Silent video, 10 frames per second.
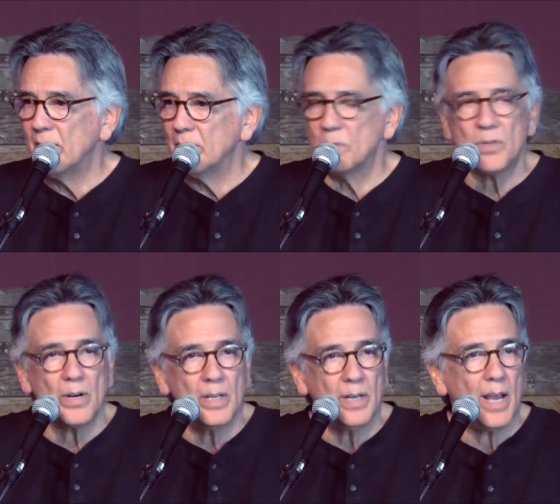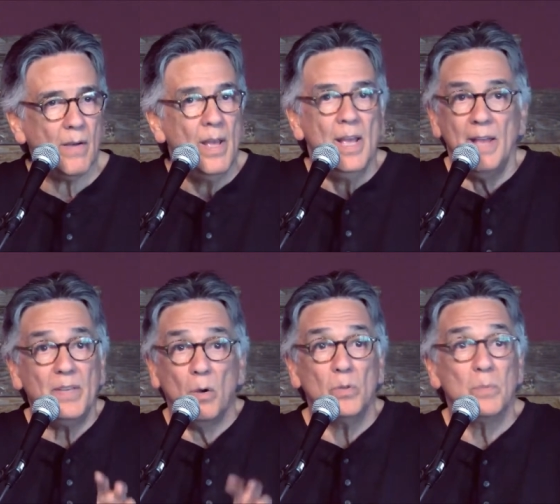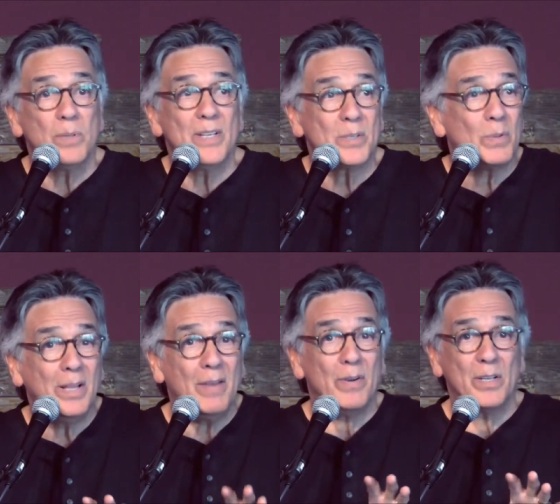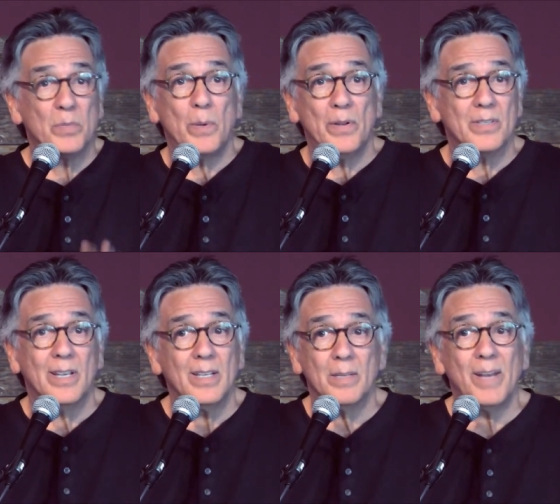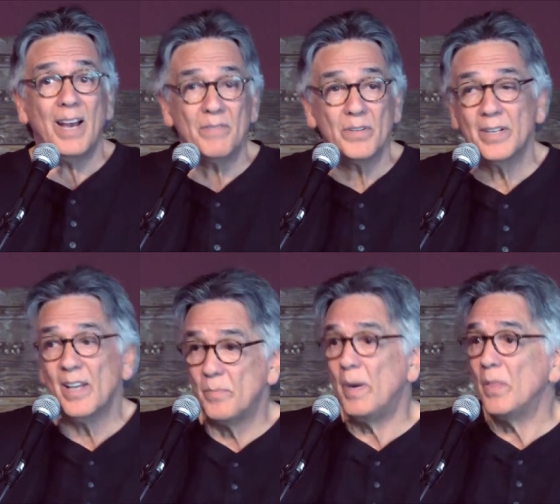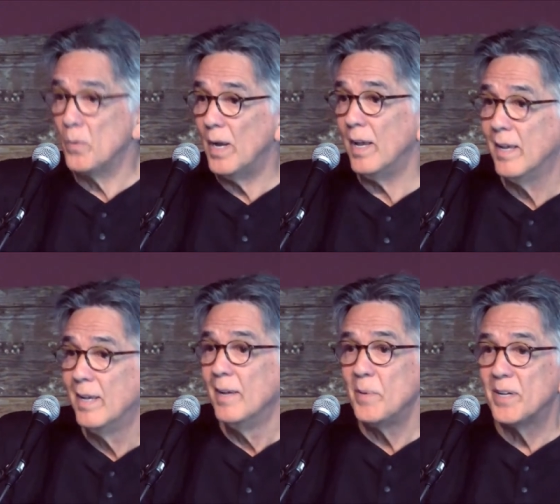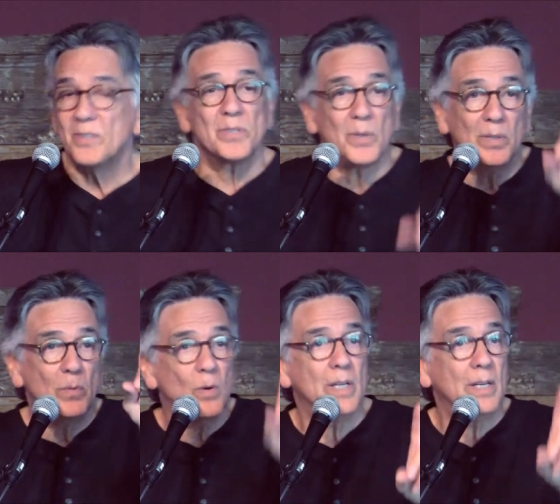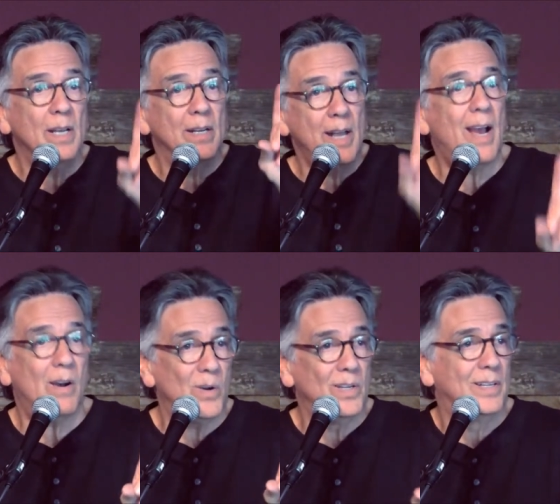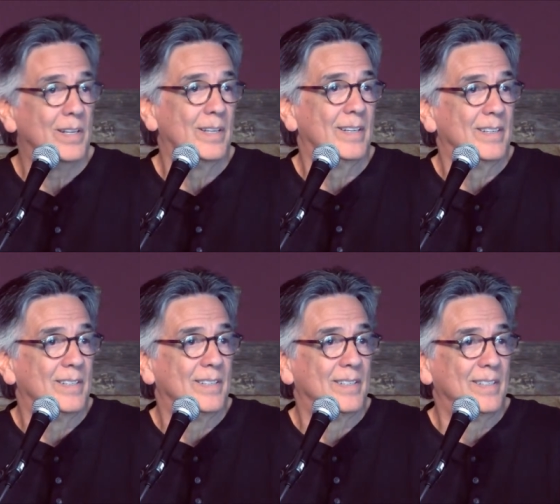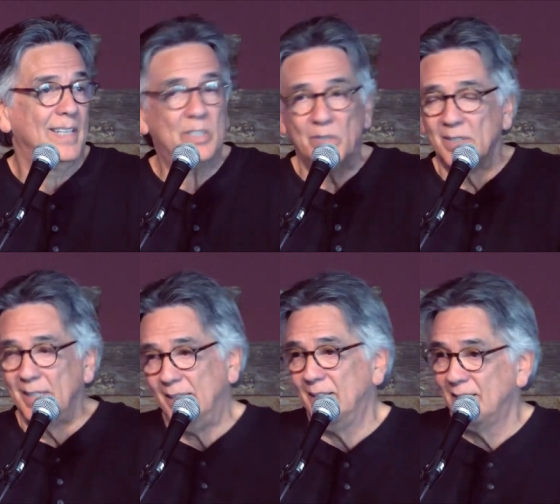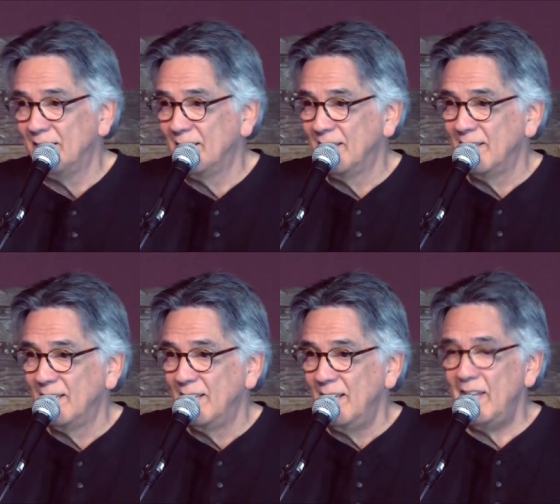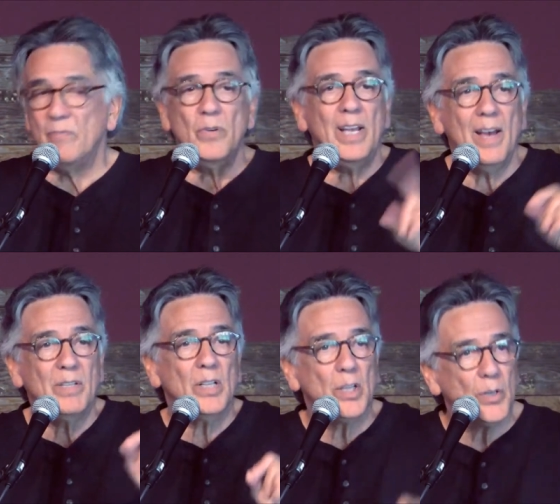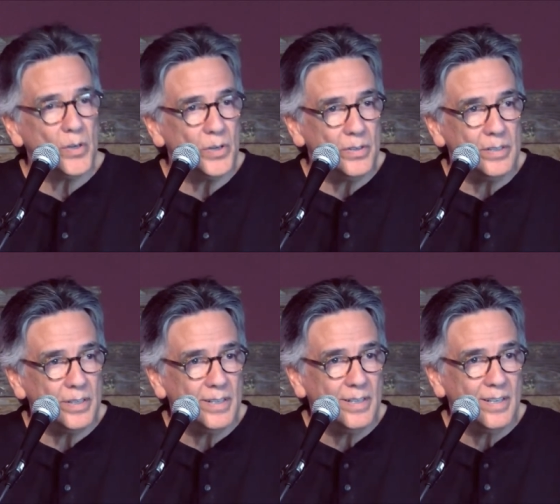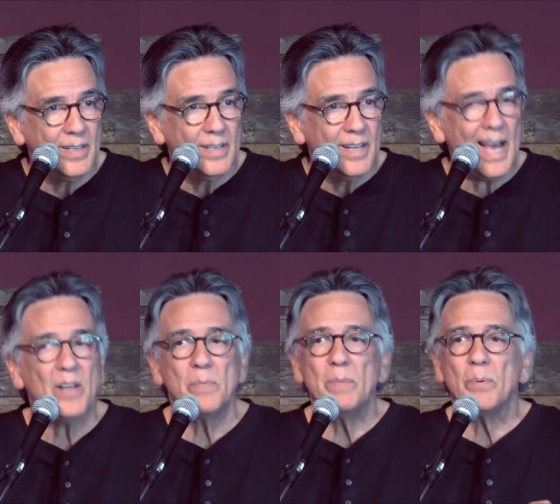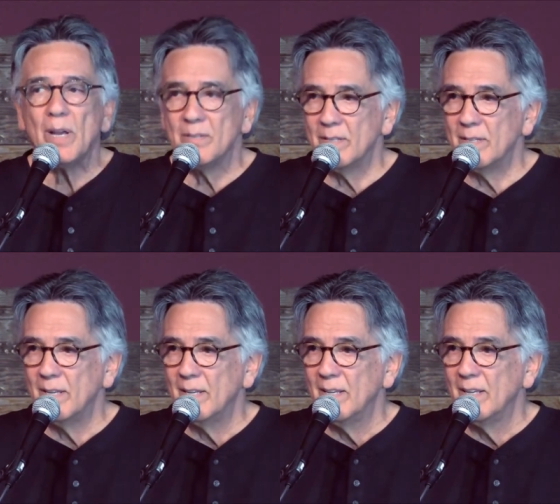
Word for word: kingdom starting now. And the only place that we'll ever experience kingdom after death, by the way, because there's only one now, eternally. And if we haven't learned how to be present,